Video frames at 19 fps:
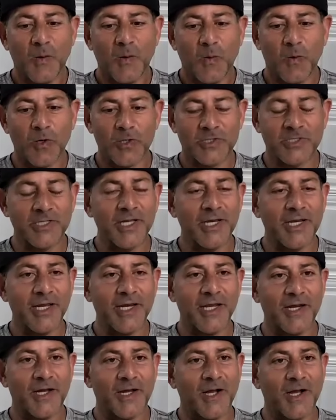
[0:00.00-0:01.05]
we're sitting
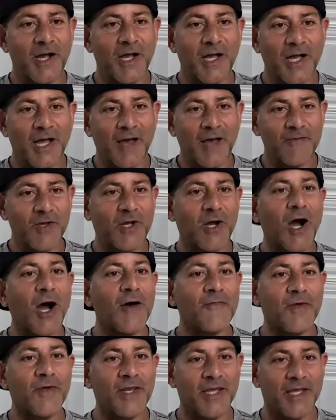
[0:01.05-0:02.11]
and having
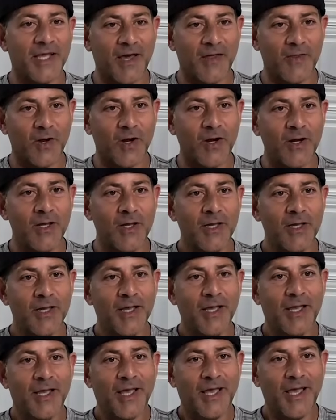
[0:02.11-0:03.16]
coffee together.
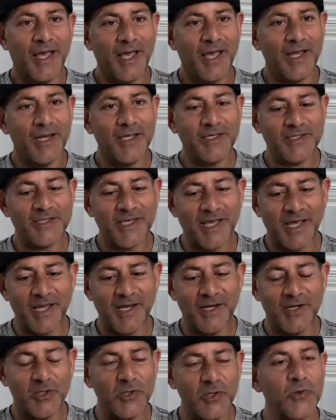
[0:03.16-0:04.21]
And he
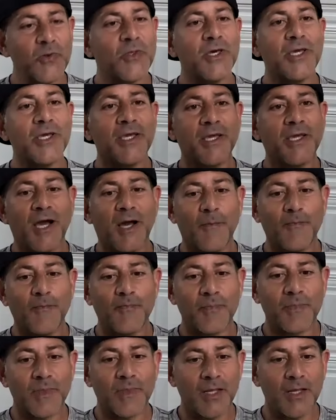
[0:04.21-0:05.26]
said, "Do you think
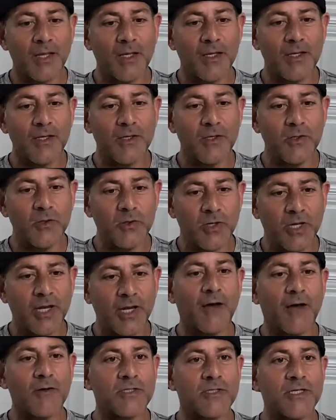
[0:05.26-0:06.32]
you can
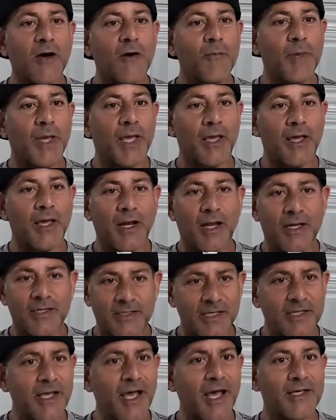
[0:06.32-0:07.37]
outsell me?" And I
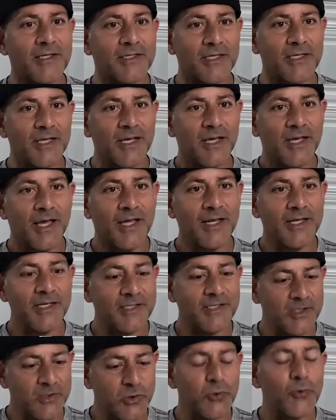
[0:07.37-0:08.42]
said, "Yes." And he
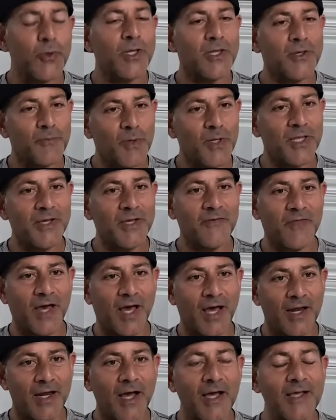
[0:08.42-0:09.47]
said, "You really believe
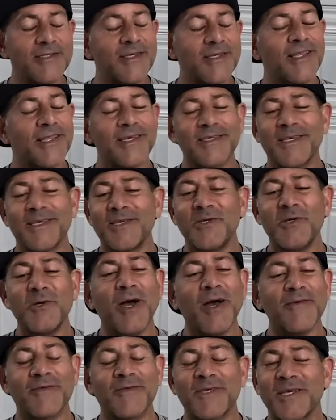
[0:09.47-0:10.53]
that?" I said, "Listen, you
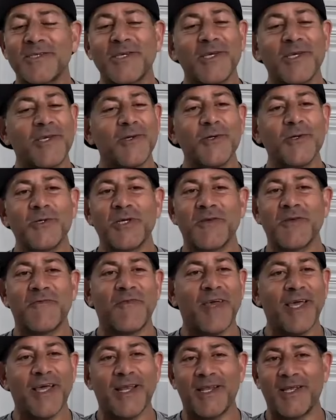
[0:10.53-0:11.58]
have such a huge
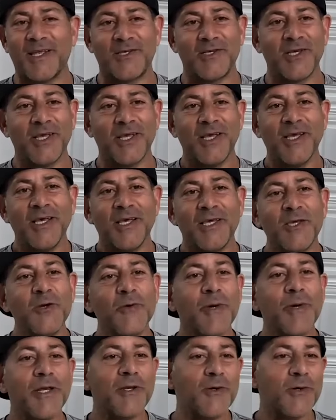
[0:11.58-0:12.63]
advantage.
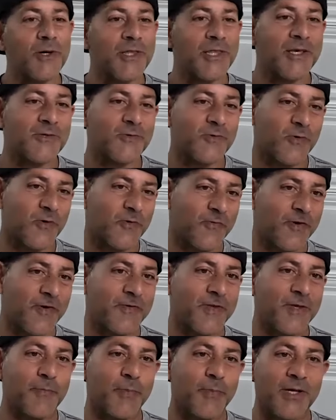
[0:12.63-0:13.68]
You've been doing this for
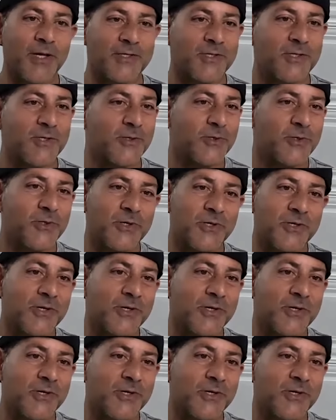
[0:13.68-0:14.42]
50 plus years.